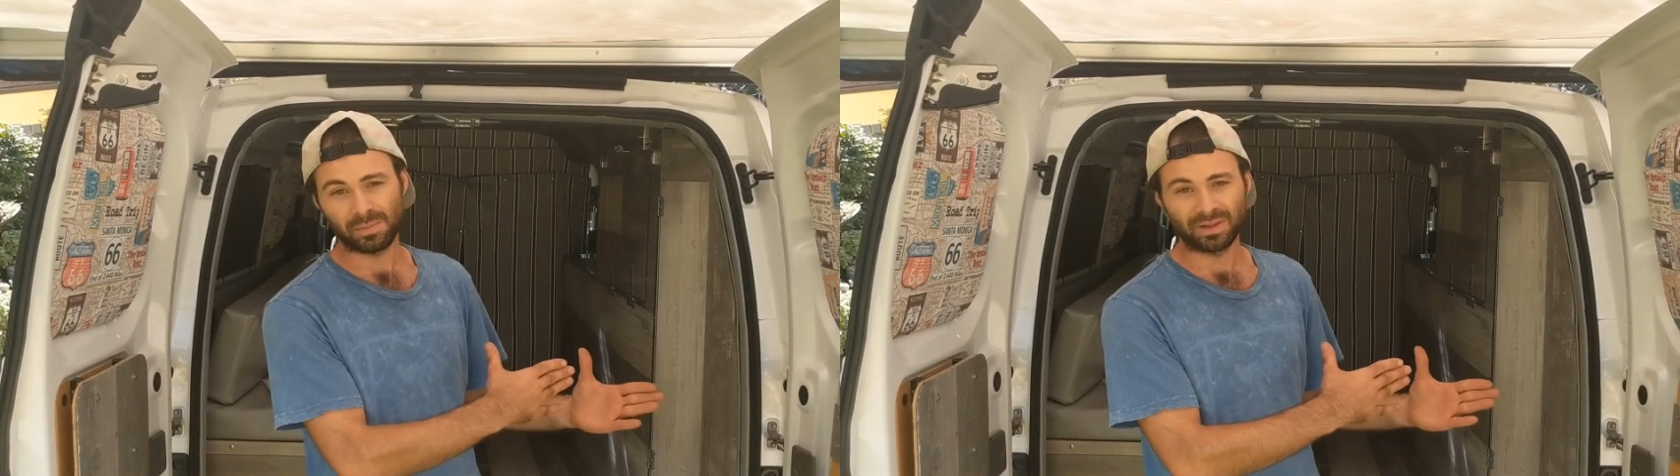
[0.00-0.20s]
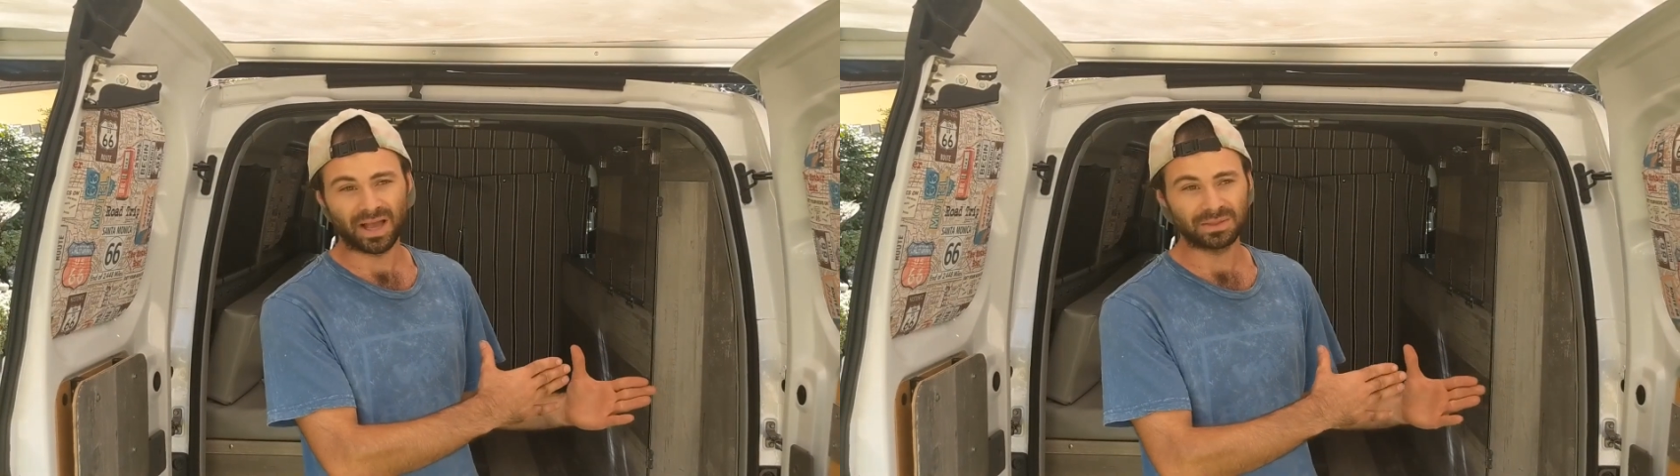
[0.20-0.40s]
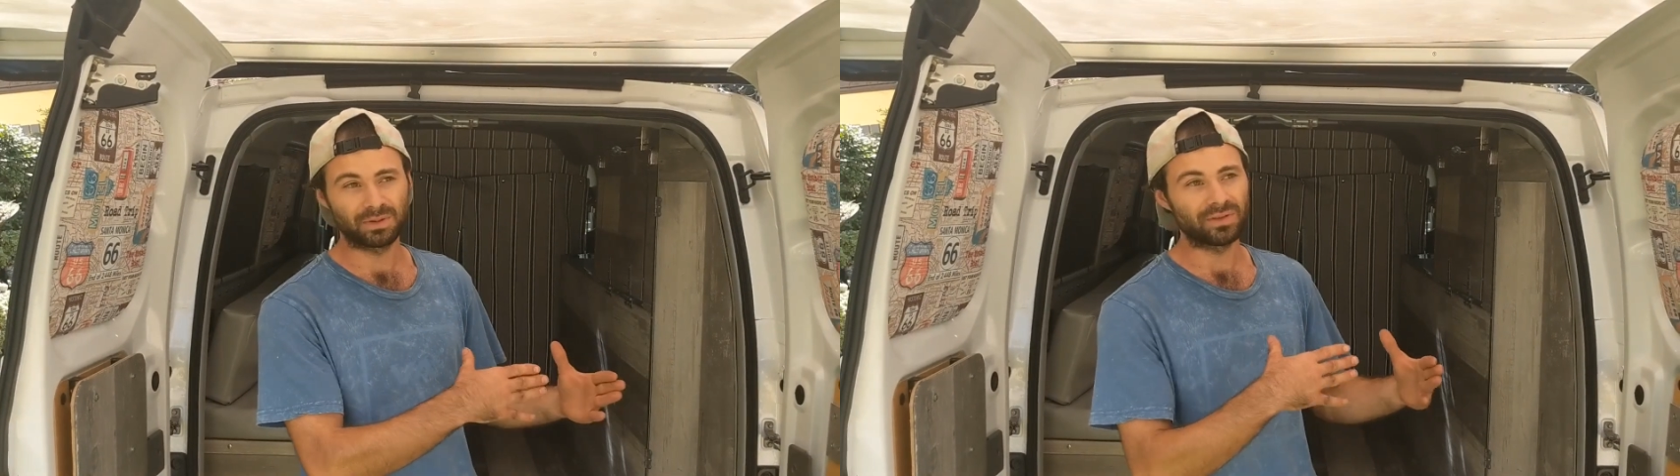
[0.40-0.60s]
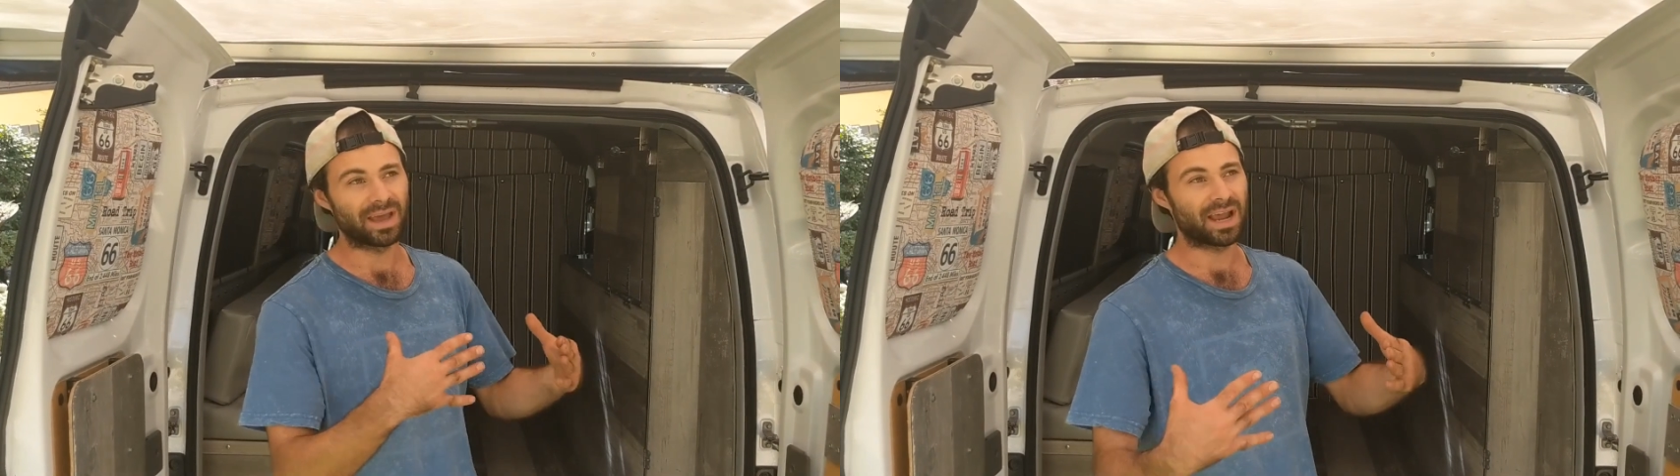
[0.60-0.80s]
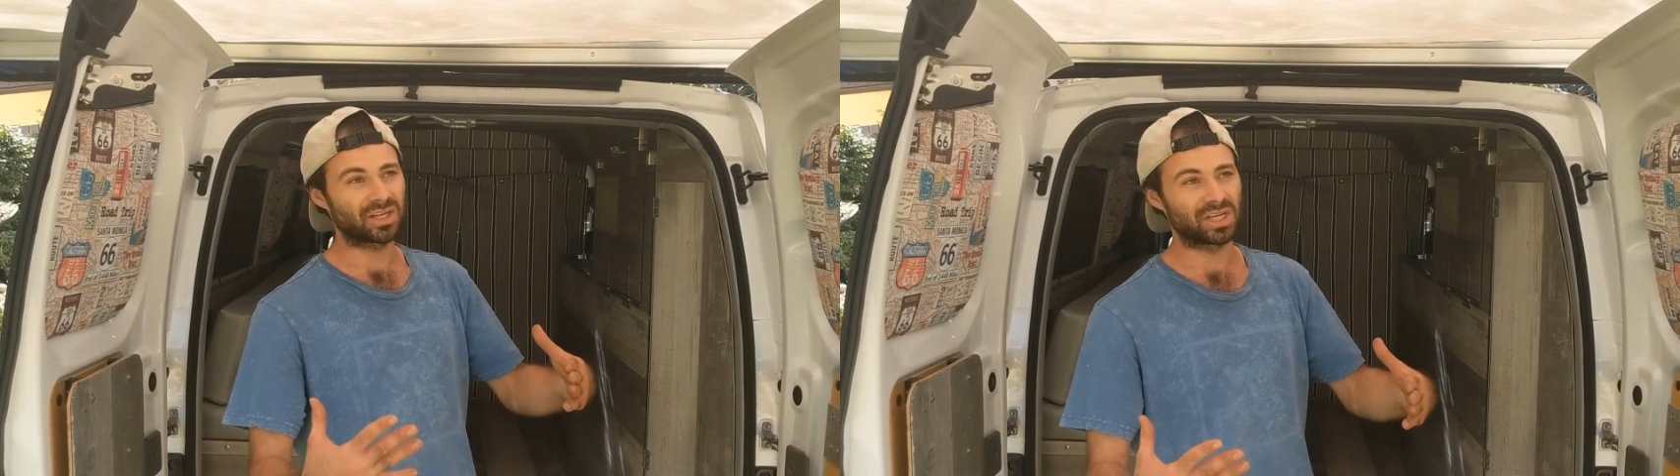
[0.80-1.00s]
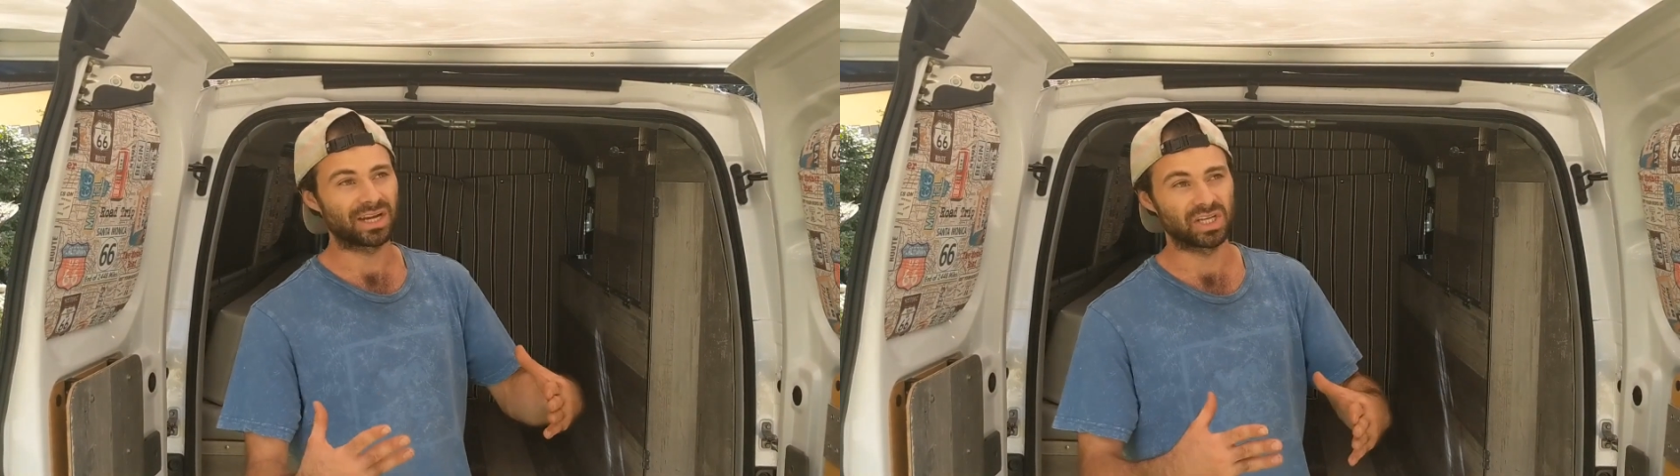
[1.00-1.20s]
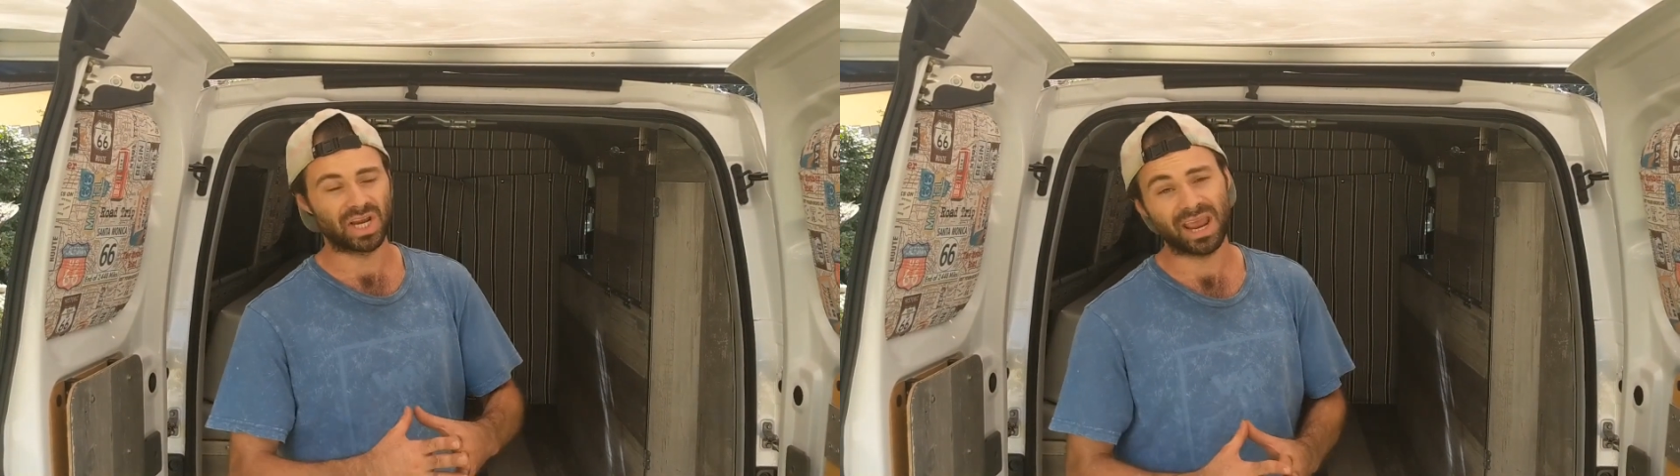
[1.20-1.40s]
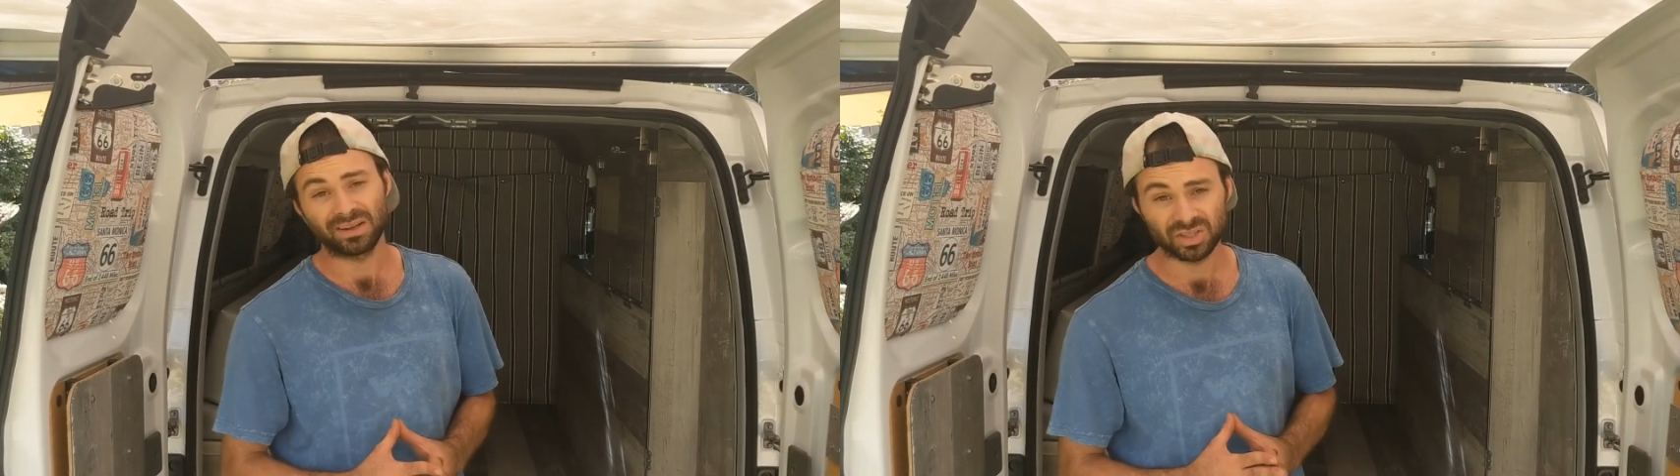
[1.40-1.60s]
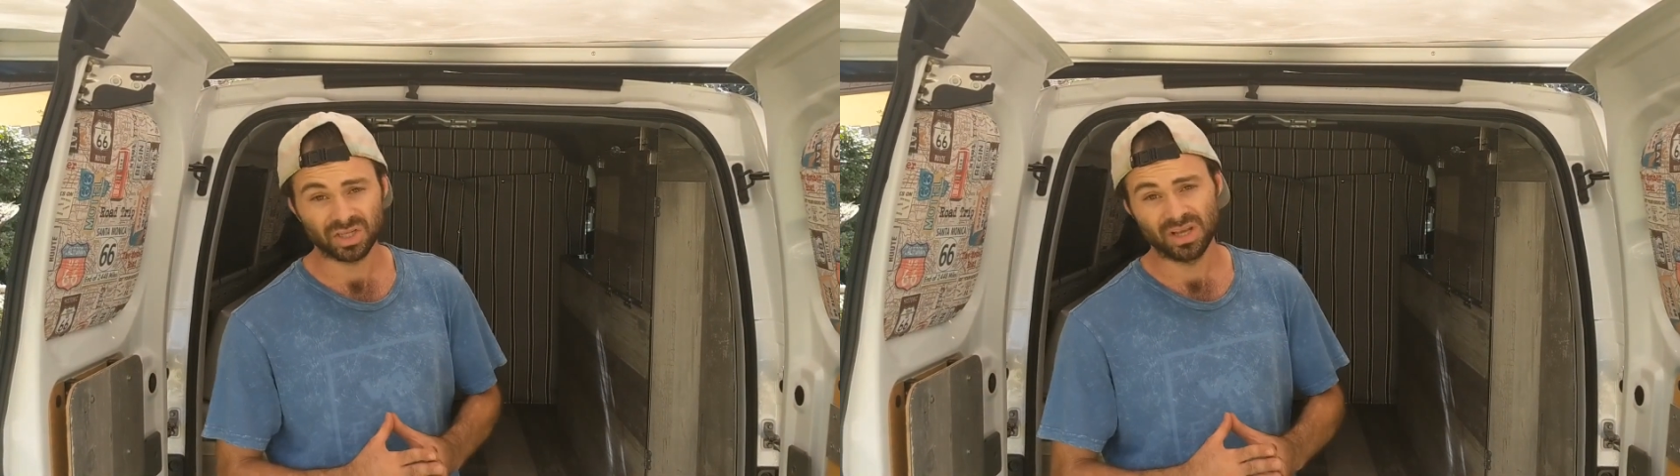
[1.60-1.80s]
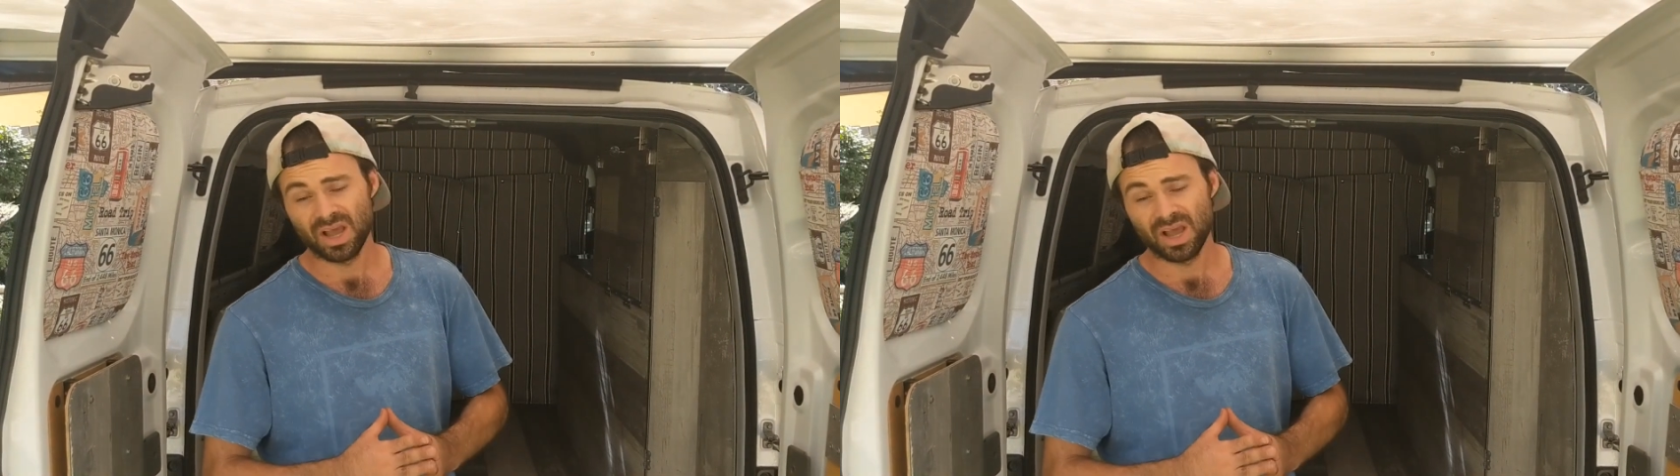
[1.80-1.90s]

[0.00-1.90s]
my last build that I actually kind of changed.